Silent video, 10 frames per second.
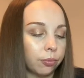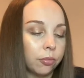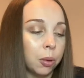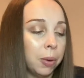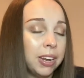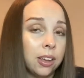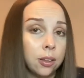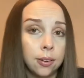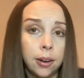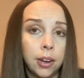my nails
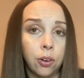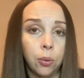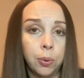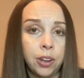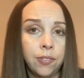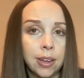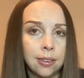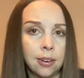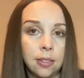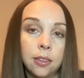already grow pretty fast
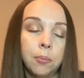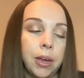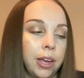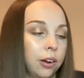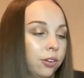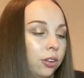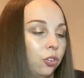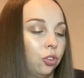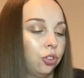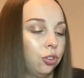and I think my hair
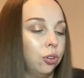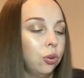does too.